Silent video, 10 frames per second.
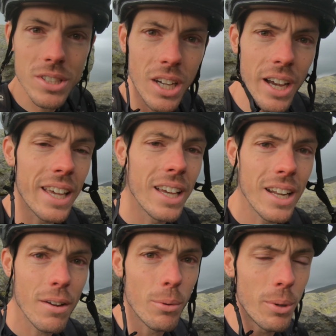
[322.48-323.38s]
are tight,
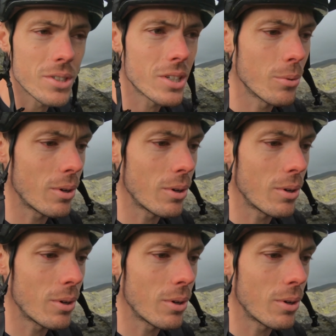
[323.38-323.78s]
and every once in a